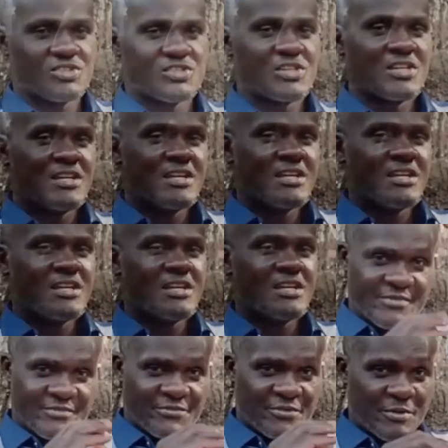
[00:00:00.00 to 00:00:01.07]
said these
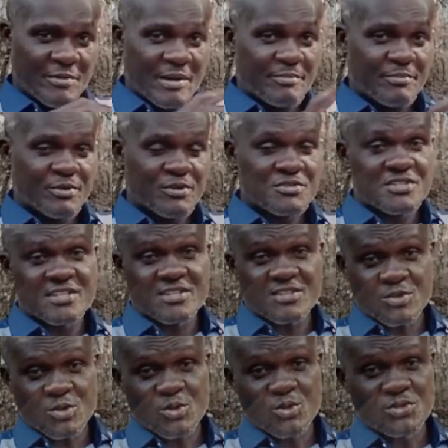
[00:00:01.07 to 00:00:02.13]
things are not necessary.
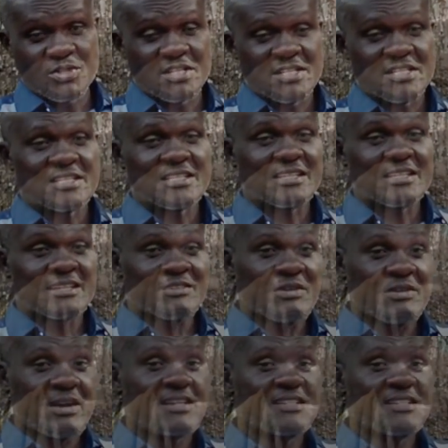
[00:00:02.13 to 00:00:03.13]
I